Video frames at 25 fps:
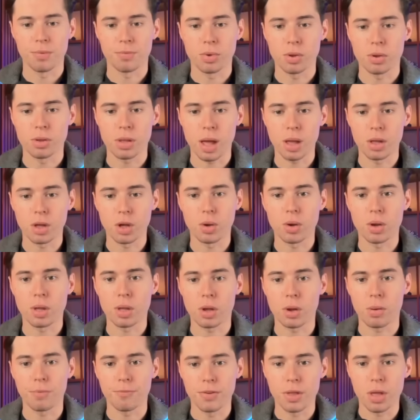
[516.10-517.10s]
After
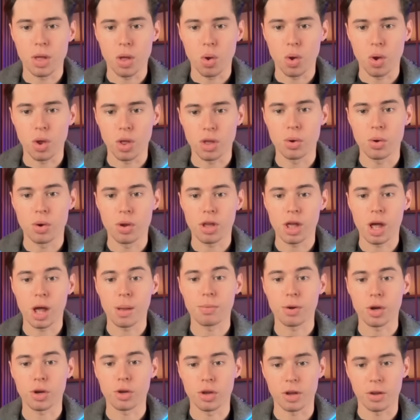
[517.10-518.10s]
downloading your video, you can
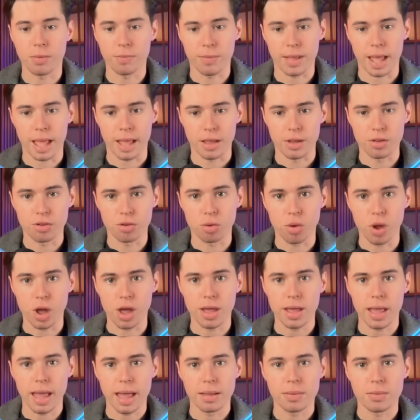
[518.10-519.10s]
upload it back into
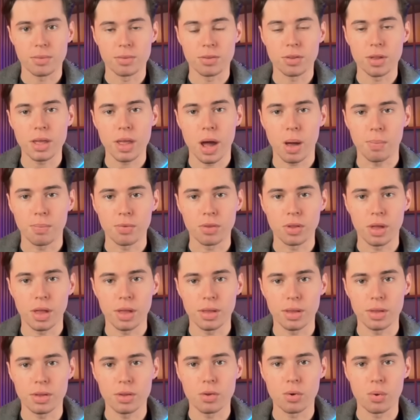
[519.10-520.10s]
Arcads and
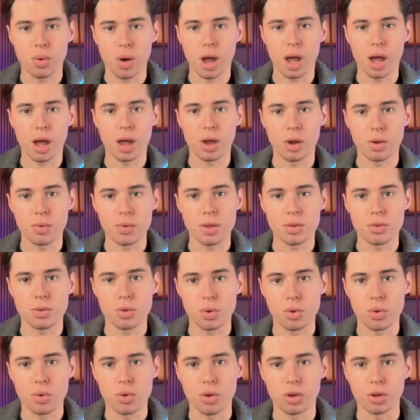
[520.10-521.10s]
upscale it to a higher
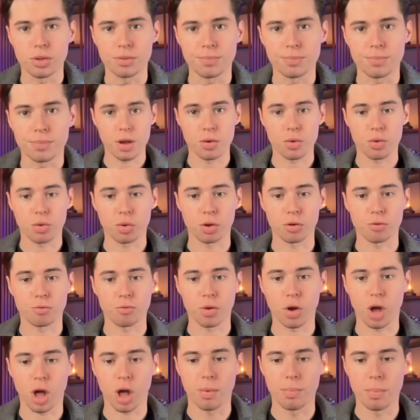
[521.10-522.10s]
resolution. I do this
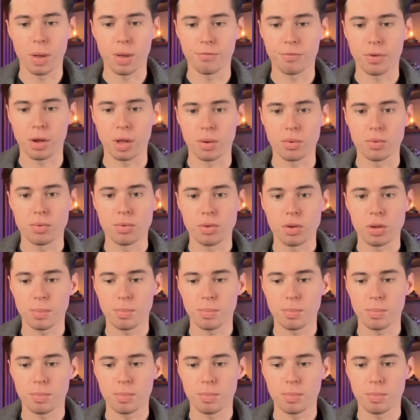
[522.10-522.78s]
for all my videos.